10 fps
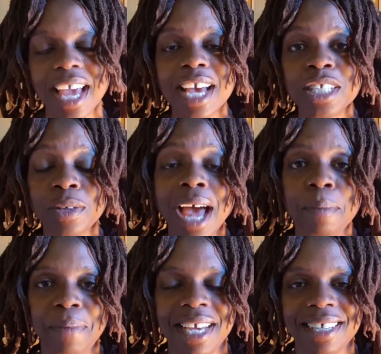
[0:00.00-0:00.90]
So, that
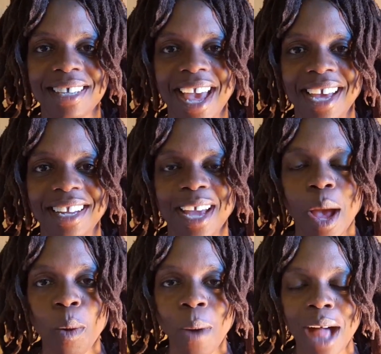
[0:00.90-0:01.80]
being said,
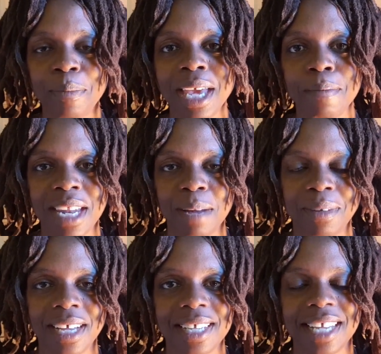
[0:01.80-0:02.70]
while being
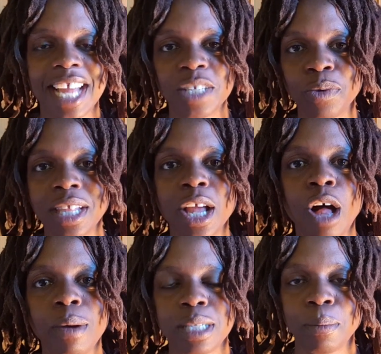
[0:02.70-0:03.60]
minimalist, it's really
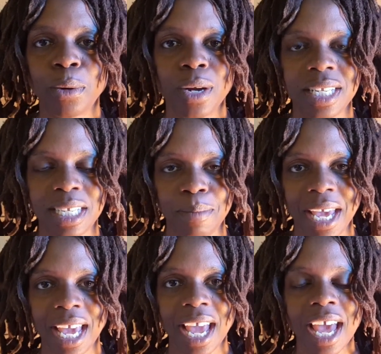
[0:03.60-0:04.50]
always important to
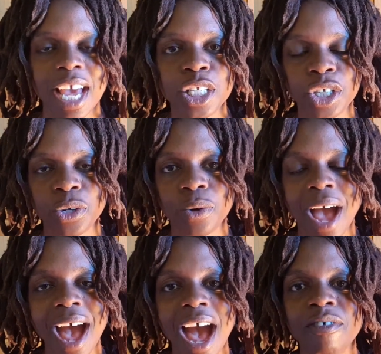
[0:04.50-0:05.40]
me to
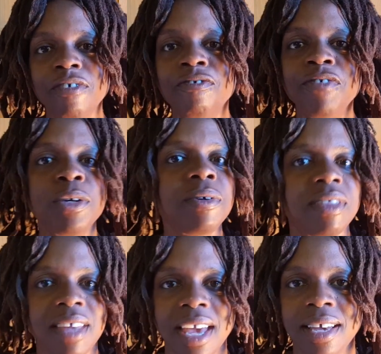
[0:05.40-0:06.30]
have a few
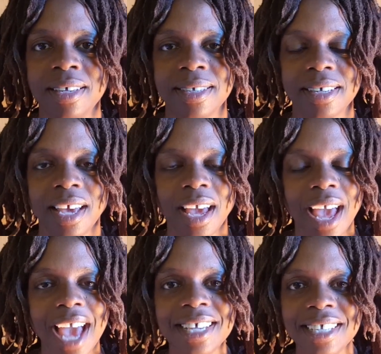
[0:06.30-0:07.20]
things,
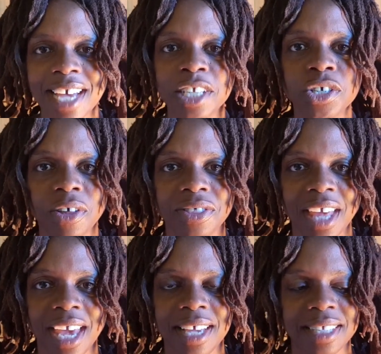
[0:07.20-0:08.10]
essential
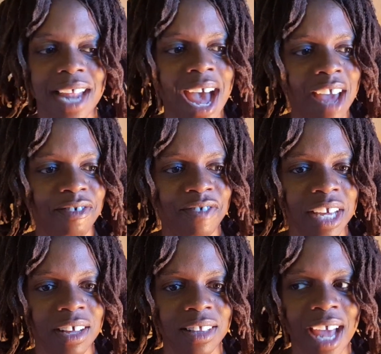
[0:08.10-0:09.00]
things that I
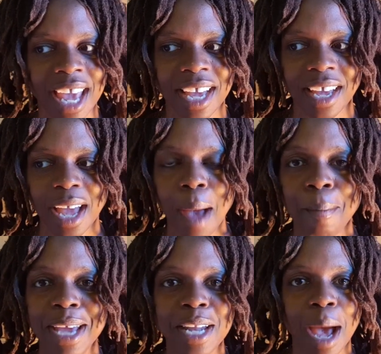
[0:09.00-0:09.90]
feel like
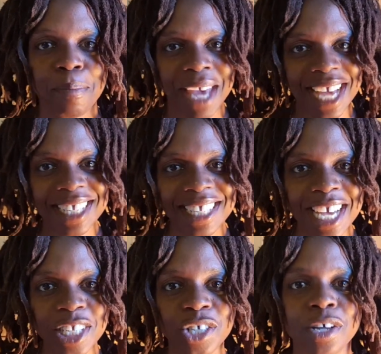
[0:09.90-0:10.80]
might not be
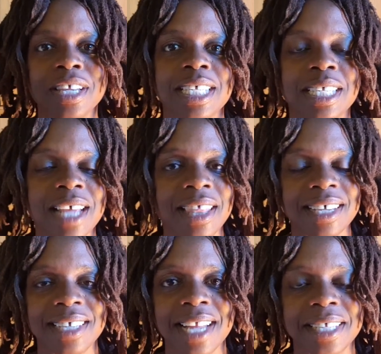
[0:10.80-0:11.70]
essential in this in the
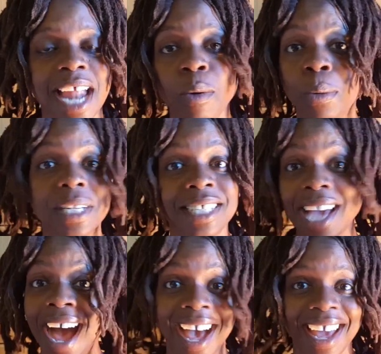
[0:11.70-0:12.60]
sense that I won't
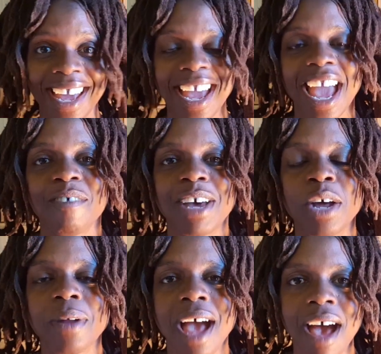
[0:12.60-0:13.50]
die if I don't
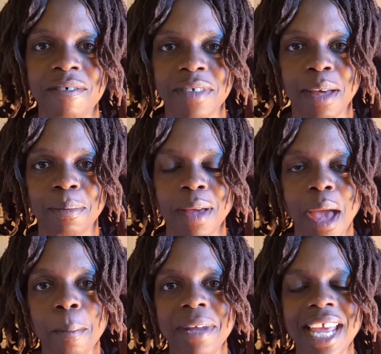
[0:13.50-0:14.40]
have them,
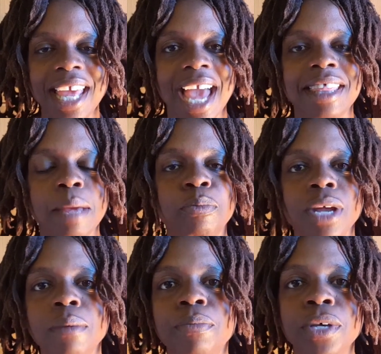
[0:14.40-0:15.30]
but again, they bring
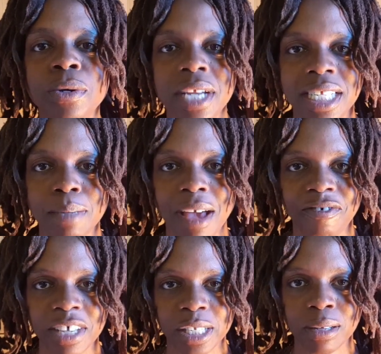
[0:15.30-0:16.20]
beauty to my
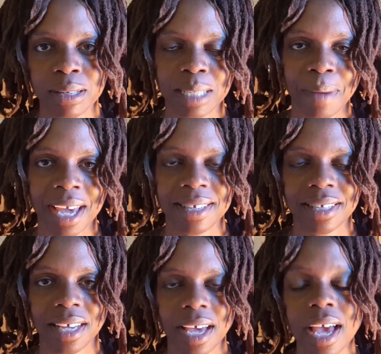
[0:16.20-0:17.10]
physical space.
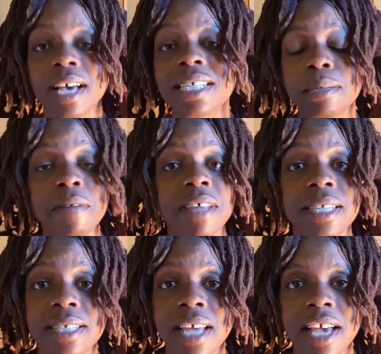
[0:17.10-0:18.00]
Some of these
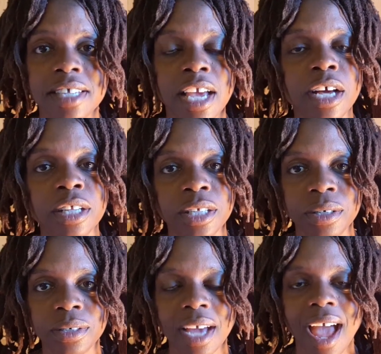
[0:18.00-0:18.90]
things
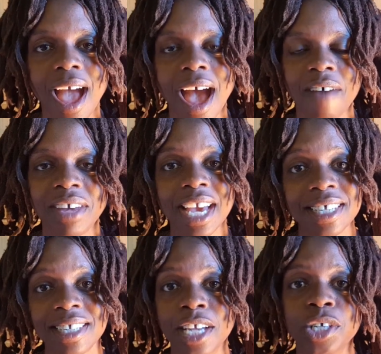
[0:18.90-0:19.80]
include having
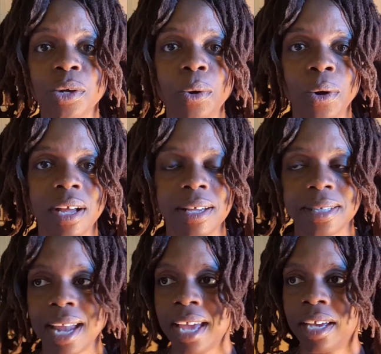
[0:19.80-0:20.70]
essential oils
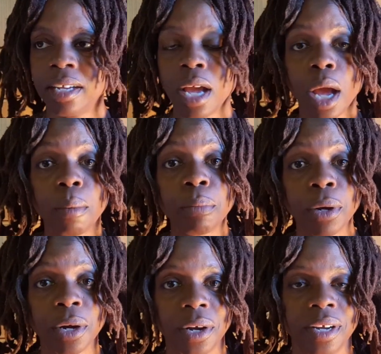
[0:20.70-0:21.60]
that I can
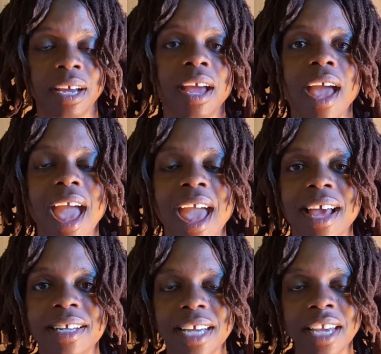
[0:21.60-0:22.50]
burn
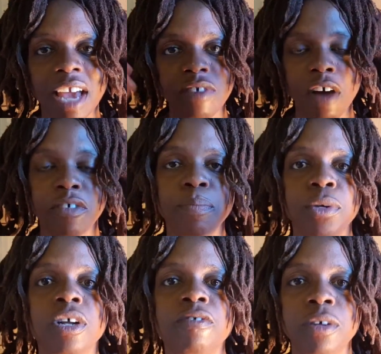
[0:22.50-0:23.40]
and give off a
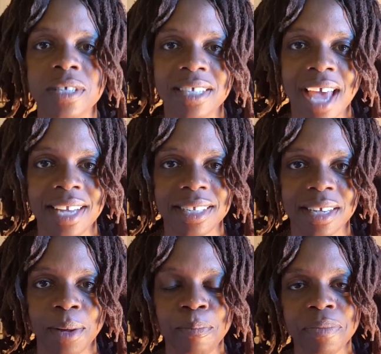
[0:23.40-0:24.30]
beautiful scent,
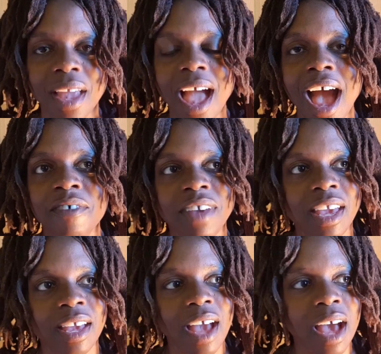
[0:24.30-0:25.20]
having